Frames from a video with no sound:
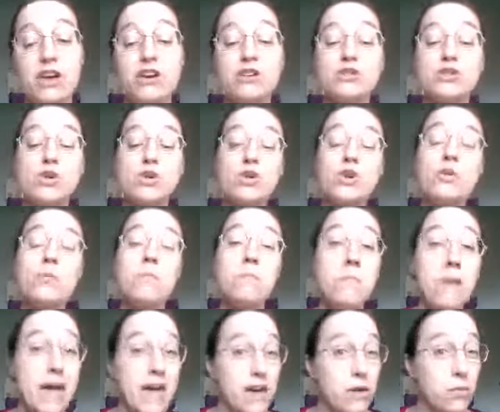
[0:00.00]
so you
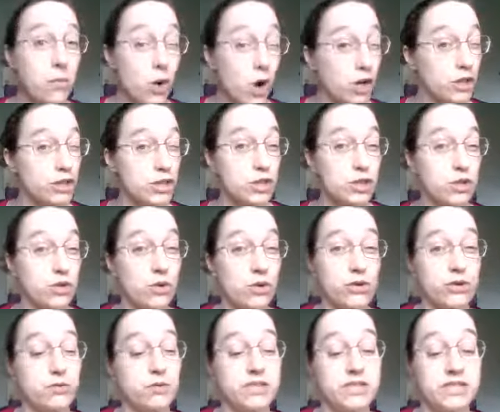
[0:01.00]
may want to store
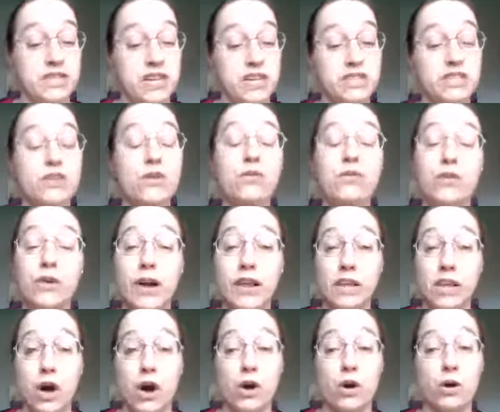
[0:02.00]
the receipts for a
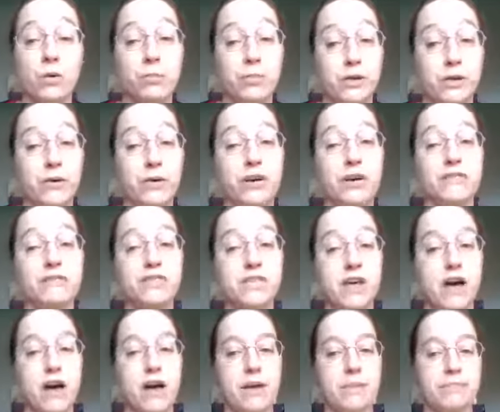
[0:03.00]
longer period of
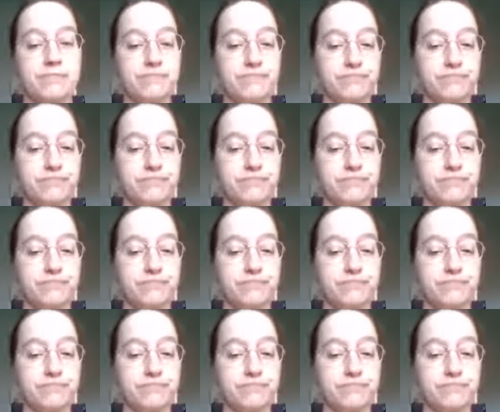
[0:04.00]
time.